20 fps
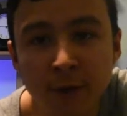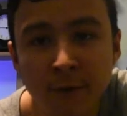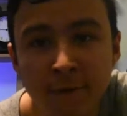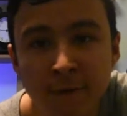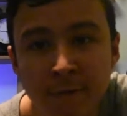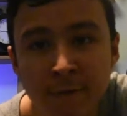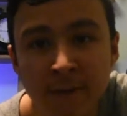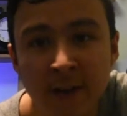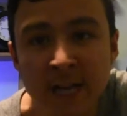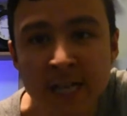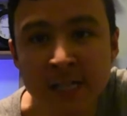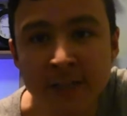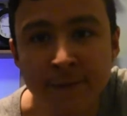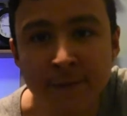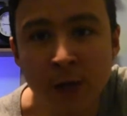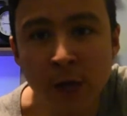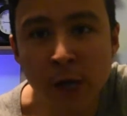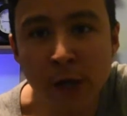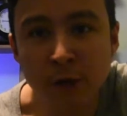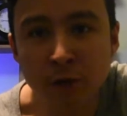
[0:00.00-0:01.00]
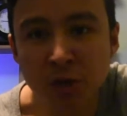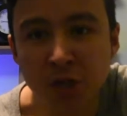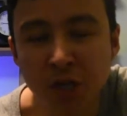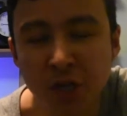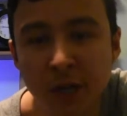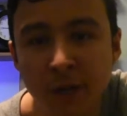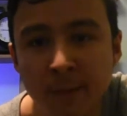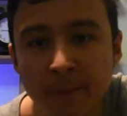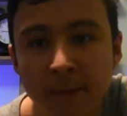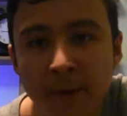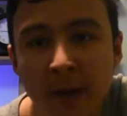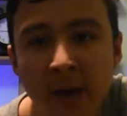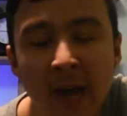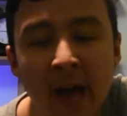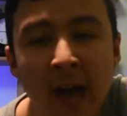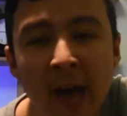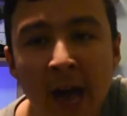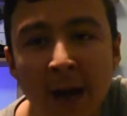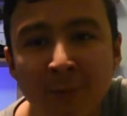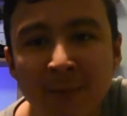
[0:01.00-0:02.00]
off the face of YouTube,
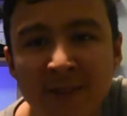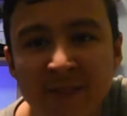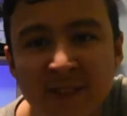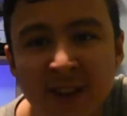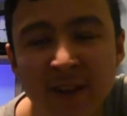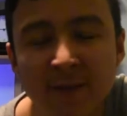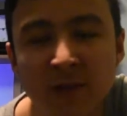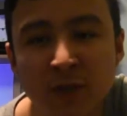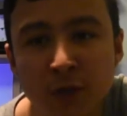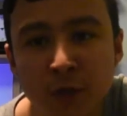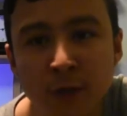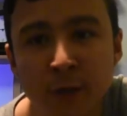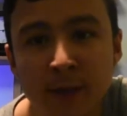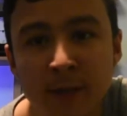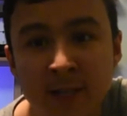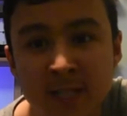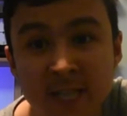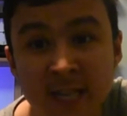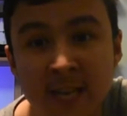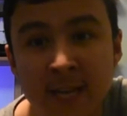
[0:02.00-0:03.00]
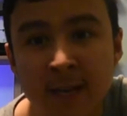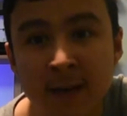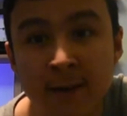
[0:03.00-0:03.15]
and we've never seen